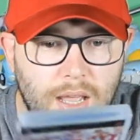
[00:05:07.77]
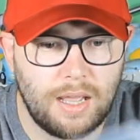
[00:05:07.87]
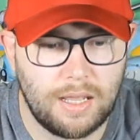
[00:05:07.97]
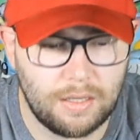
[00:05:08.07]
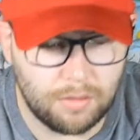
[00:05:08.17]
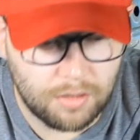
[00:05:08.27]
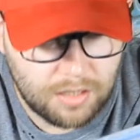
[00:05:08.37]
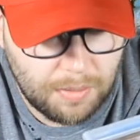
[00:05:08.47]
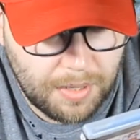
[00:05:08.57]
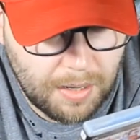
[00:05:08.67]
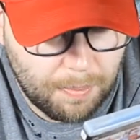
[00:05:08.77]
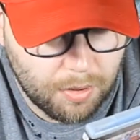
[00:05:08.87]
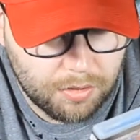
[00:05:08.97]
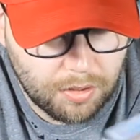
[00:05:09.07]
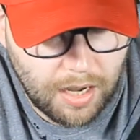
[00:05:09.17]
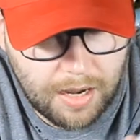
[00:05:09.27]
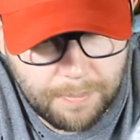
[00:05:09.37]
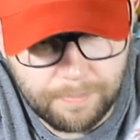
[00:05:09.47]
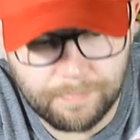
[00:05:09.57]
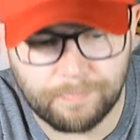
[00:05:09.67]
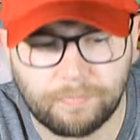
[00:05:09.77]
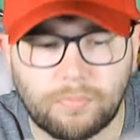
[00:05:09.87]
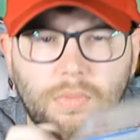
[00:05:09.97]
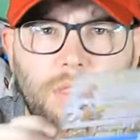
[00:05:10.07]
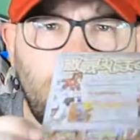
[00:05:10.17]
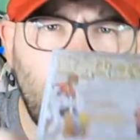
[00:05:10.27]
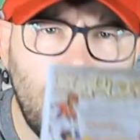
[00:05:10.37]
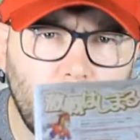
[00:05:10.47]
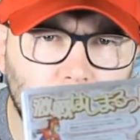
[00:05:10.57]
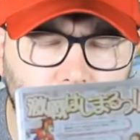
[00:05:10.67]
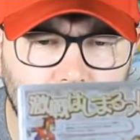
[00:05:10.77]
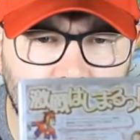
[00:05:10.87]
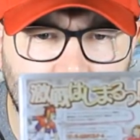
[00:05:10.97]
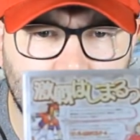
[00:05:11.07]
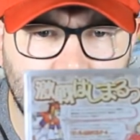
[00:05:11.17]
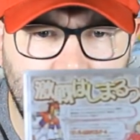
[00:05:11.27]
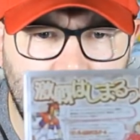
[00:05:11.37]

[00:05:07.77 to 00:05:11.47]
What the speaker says: It looks to be a puzzle game. I don't know if you see a puzzle